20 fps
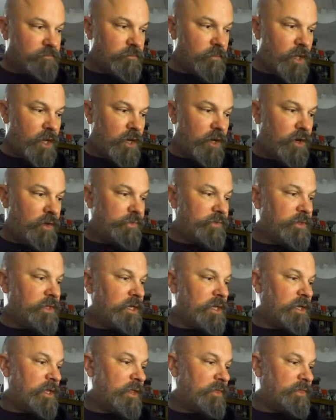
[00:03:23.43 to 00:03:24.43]

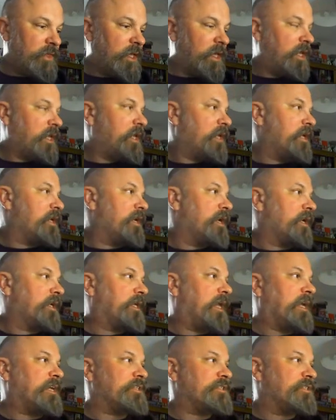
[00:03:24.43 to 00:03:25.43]
on the
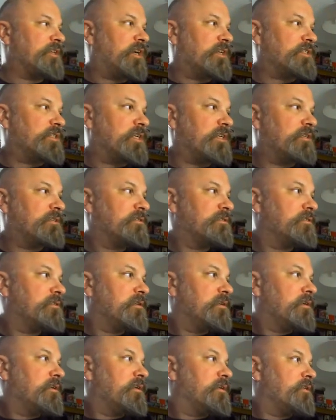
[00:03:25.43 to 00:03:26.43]
Kickstarter.
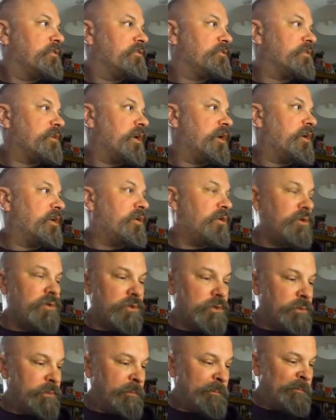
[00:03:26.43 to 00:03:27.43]
So
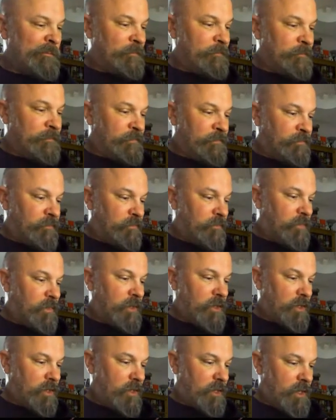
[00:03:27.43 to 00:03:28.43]

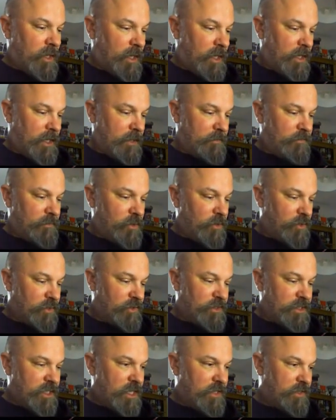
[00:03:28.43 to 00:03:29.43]
um, you can
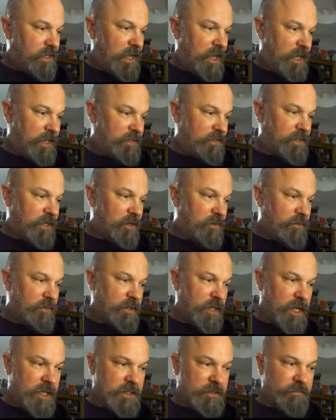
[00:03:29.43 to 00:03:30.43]
see it there. So
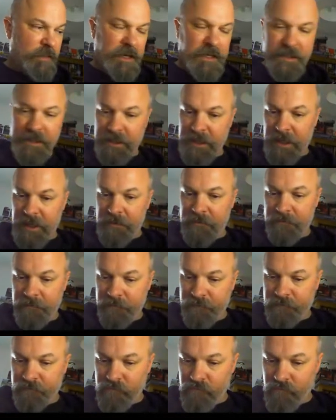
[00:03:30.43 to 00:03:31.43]
it's basically
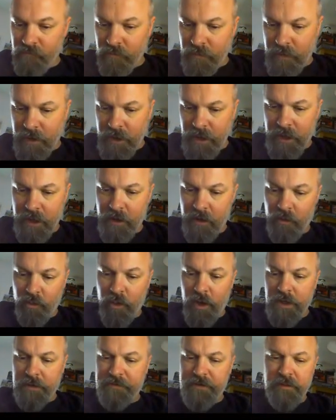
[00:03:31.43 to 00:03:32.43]

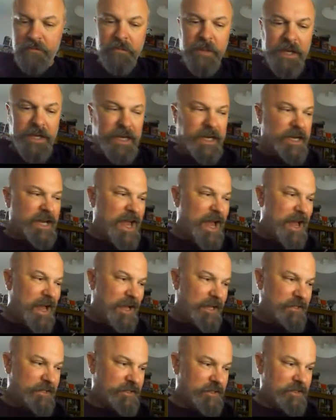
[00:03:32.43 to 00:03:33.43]
one of the mini
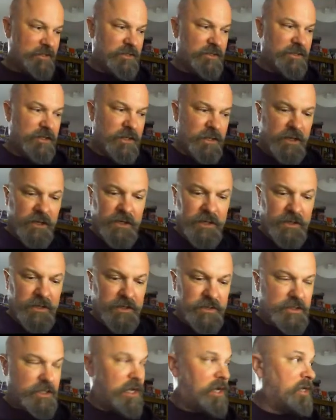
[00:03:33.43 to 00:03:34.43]
lairs
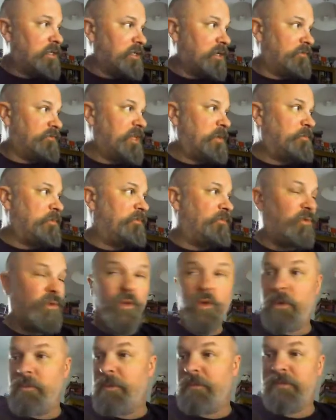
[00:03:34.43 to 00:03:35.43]
so as I've said
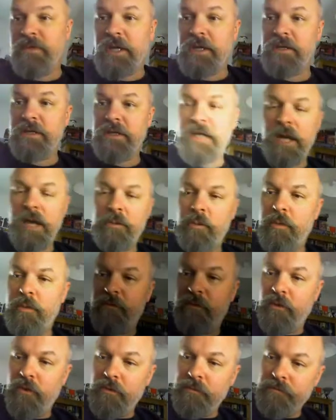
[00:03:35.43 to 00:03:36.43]
before, and we've done a couple
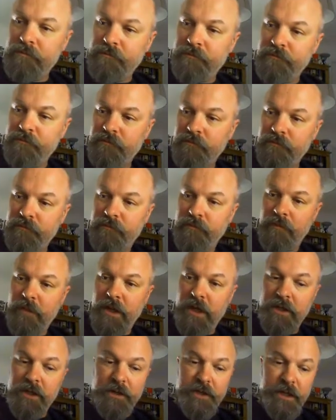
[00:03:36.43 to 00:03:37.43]
before,
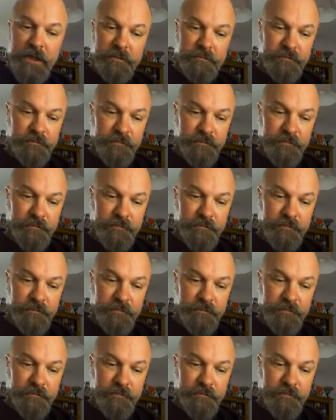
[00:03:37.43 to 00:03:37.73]
including